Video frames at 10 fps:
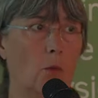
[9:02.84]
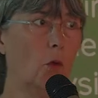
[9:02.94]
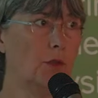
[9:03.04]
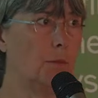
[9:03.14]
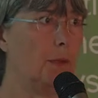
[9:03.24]

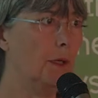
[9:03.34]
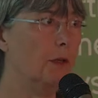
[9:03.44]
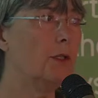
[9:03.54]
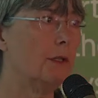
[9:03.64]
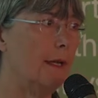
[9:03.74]
water
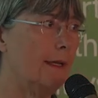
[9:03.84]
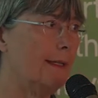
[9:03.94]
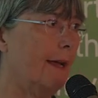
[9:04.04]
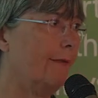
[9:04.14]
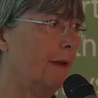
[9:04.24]
pollution is
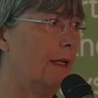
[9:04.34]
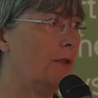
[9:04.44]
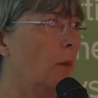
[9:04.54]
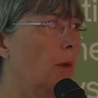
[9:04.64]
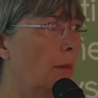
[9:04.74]
definitely
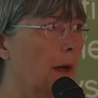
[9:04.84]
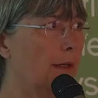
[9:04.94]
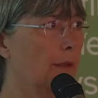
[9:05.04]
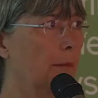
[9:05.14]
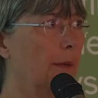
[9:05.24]
top
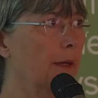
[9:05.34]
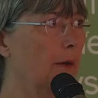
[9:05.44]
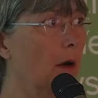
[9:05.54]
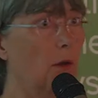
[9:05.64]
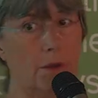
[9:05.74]
amongst them, but there
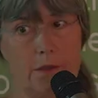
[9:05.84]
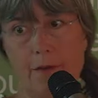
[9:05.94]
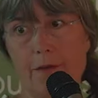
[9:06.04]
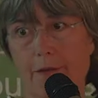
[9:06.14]
are lots of other